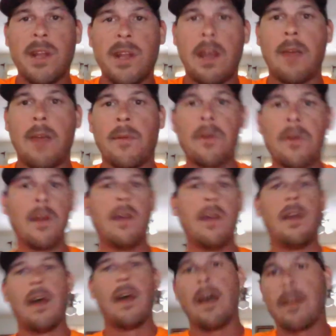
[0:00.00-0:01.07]
with a hammer.
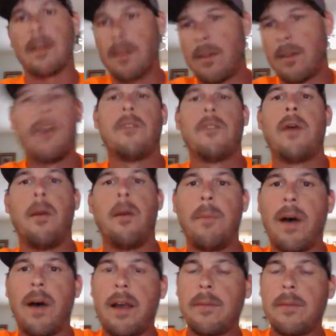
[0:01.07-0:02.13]
I cut around
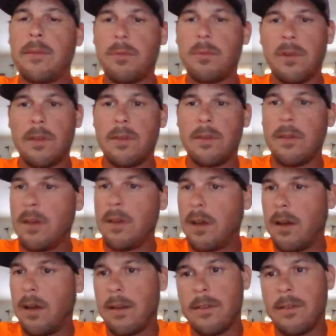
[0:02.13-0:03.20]
pipes with
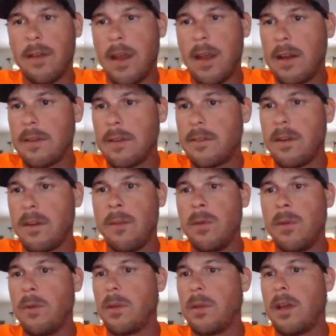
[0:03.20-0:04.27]
8-inch
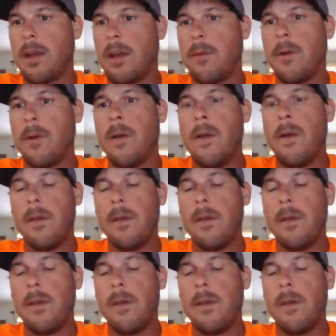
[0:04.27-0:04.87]
CMU with a hammer.